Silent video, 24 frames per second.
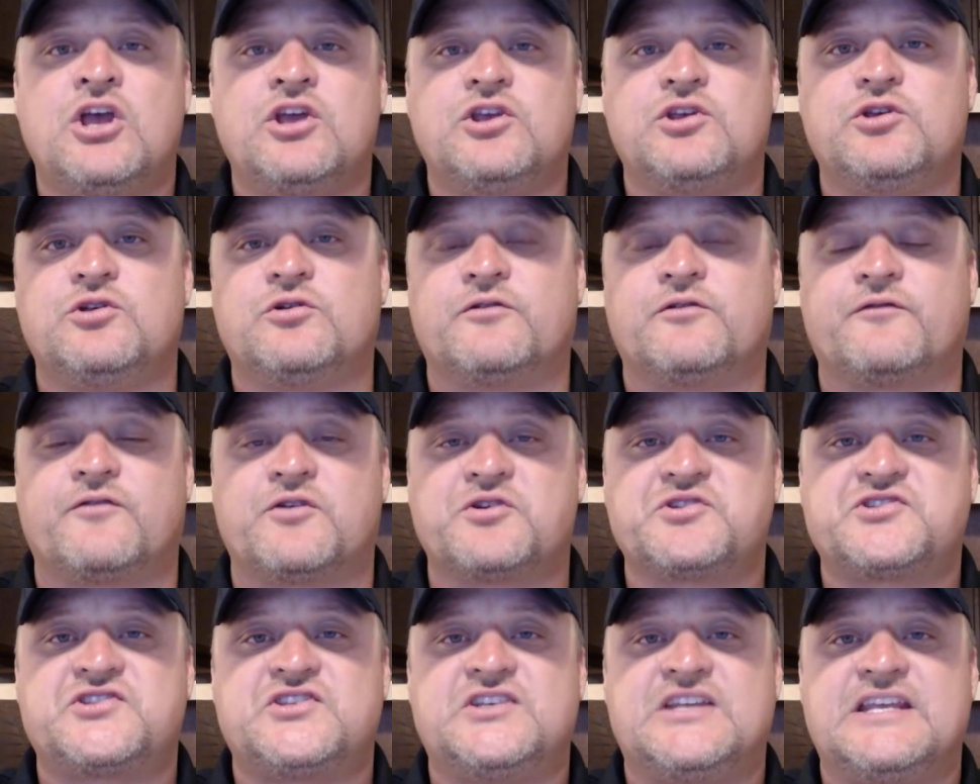
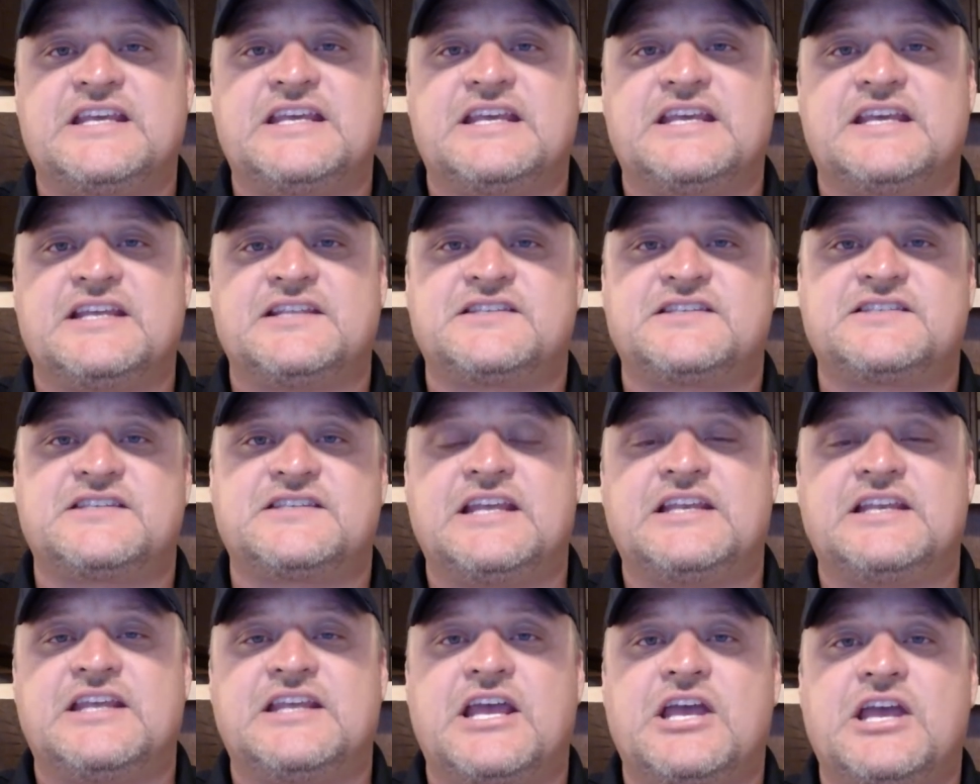University in
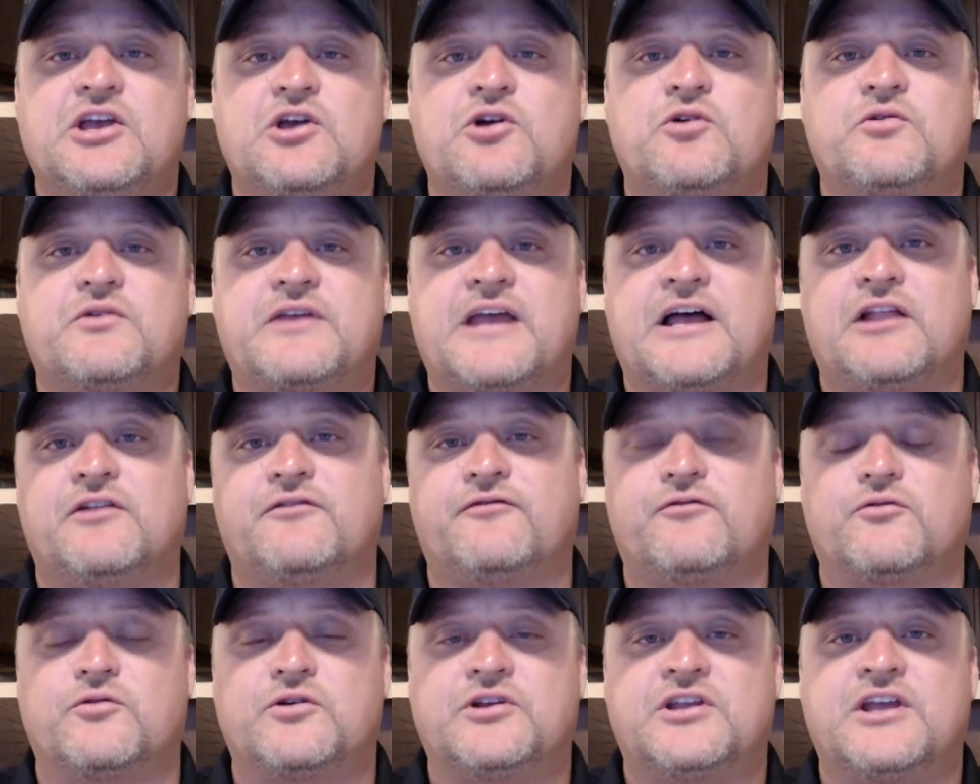San Diego,
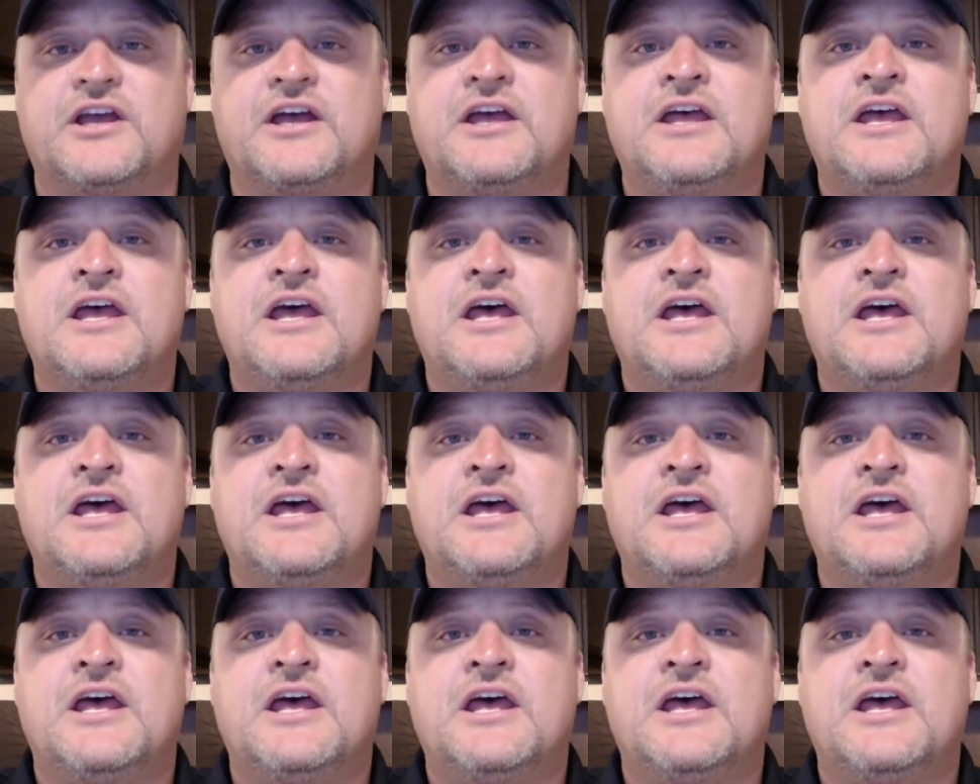California.